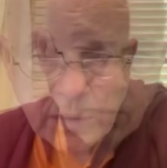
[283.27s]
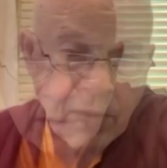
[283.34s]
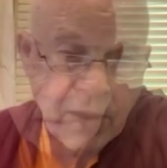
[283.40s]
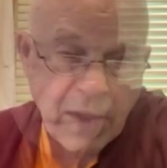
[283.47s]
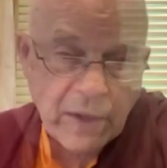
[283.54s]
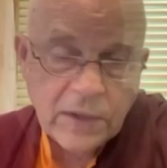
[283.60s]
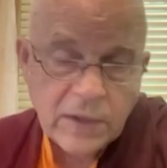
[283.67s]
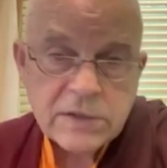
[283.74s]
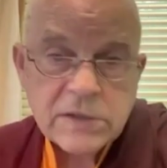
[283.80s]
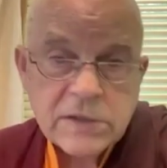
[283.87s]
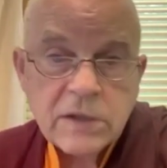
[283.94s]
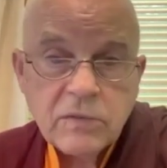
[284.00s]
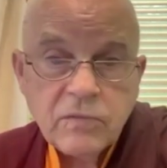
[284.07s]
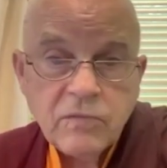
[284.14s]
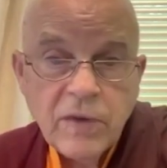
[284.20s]
That
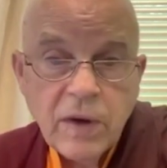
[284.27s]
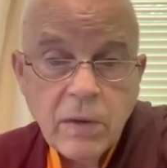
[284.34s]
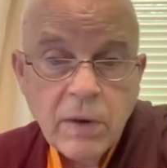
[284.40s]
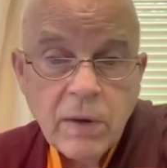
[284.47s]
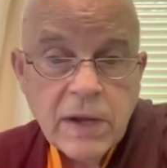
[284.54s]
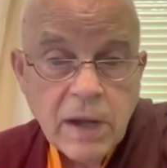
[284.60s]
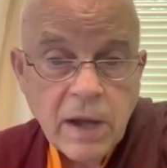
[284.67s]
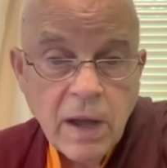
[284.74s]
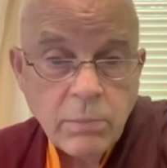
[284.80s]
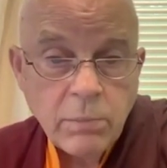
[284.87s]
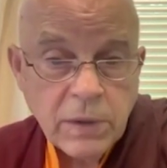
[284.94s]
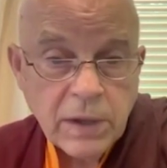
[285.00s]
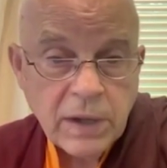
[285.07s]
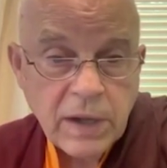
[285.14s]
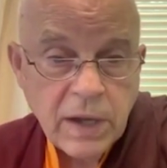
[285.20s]
isn't very
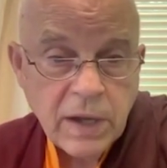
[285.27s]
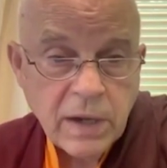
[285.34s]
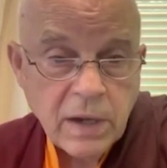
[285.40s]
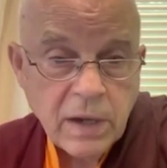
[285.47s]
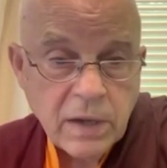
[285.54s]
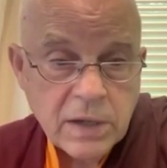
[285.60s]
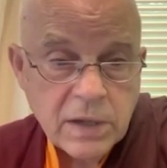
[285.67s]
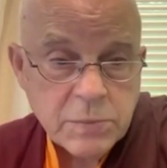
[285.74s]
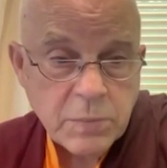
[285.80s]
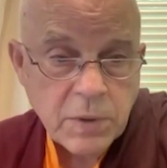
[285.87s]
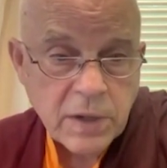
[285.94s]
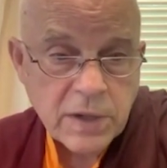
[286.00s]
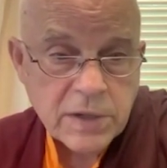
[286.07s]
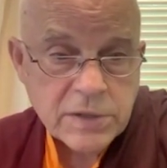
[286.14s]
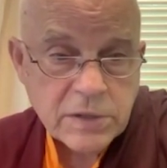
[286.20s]
complicated, it's
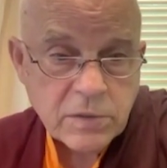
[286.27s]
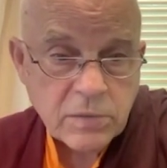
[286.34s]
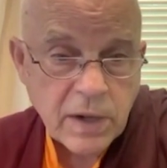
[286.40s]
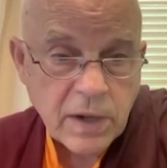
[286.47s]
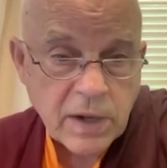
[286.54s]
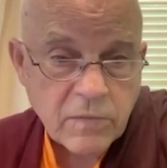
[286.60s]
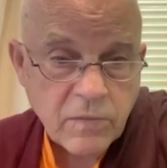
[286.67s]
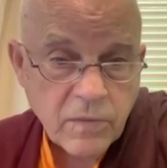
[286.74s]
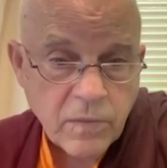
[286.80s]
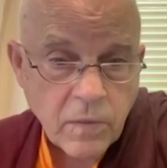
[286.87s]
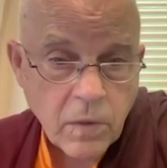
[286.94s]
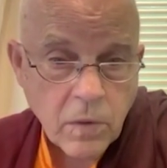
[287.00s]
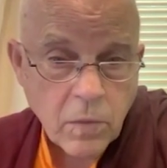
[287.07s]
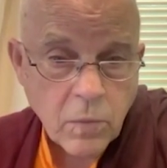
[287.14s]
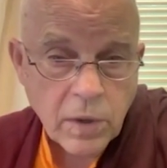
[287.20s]
pretty
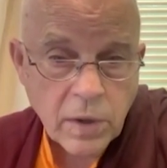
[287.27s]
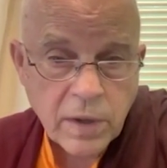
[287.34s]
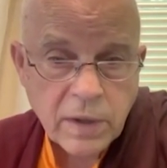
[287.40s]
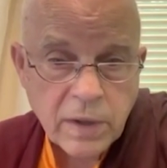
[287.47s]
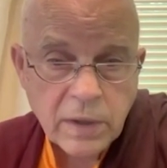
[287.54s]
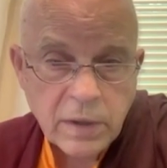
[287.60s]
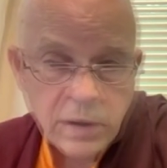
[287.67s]
straightforward.